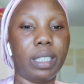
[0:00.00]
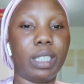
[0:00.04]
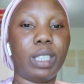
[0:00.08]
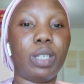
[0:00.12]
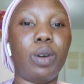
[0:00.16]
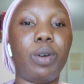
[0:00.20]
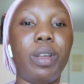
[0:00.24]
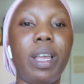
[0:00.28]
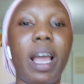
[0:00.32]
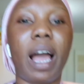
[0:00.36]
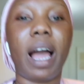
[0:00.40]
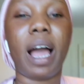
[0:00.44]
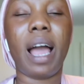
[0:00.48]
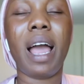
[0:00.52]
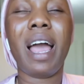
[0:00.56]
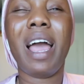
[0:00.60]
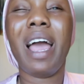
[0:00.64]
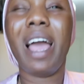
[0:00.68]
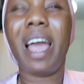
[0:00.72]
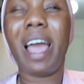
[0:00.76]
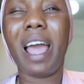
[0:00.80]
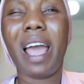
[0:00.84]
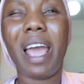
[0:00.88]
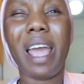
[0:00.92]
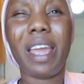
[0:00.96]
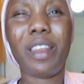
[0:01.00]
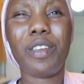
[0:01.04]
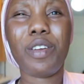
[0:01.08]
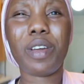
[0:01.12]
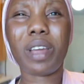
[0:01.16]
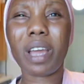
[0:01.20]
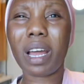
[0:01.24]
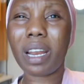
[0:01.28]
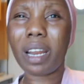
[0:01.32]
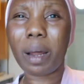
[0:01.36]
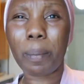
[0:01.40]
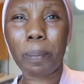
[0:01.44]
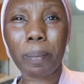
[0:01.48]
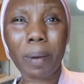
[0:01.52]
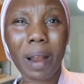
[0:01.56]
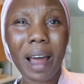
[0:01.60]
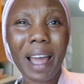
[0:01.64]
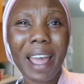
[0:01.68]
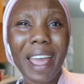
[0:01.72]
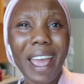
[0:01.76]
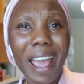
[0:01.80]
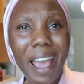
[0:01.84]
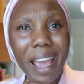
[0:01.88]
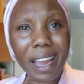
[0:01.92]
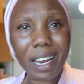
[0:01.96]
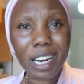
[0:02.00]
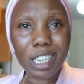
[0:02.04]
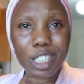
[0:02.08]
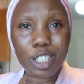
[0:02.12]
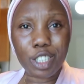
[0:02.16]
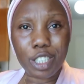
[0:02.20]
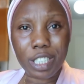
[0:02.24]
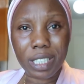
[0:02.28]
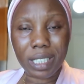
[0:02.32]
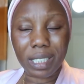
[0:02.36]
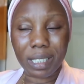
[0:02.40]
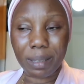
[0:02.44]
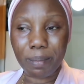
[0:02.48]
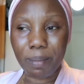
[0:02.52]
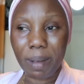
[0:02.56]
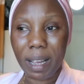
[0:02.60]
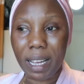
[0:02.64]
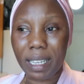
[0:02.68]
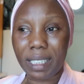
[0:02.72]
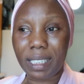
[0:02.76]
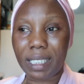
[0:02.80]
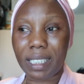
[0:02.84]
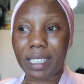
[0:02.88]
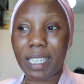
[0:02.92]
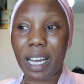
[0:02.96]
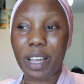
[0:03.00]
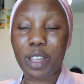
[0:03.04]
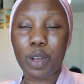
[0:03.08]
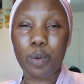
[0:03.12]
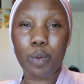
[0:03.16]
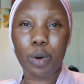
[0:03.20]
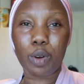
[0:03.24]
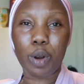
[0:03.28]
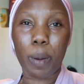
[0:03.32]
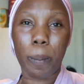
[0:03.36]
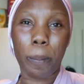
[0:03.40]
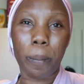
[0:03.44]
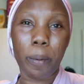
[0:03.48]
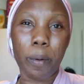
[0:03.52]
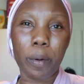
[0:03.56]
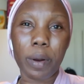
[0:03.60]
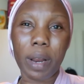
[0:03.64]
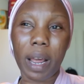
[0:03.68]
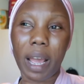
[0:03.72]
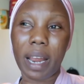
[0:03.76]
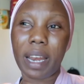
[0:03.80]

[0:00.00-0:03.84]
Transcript: So yeah, and you can apply any treatment that you want to put,